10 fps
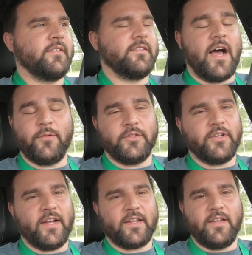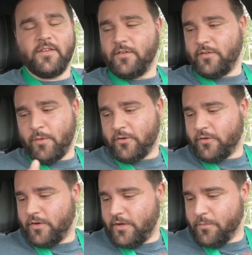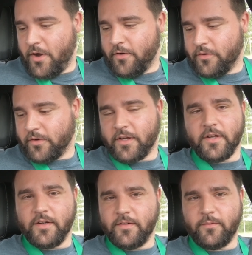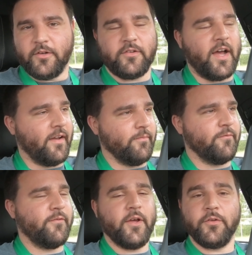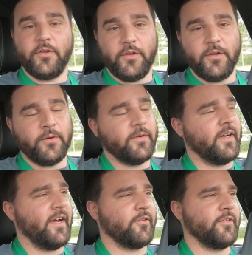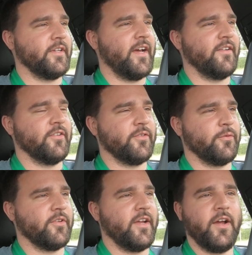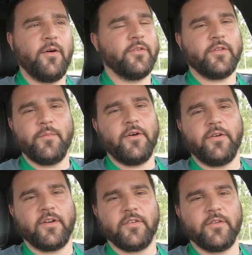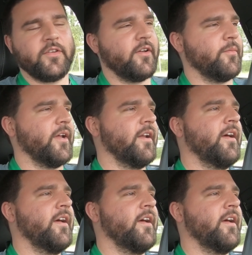I would check either to make sure your motors are good, which I failed to do actually. I just was like, oh, it's the motor because it sounded bad.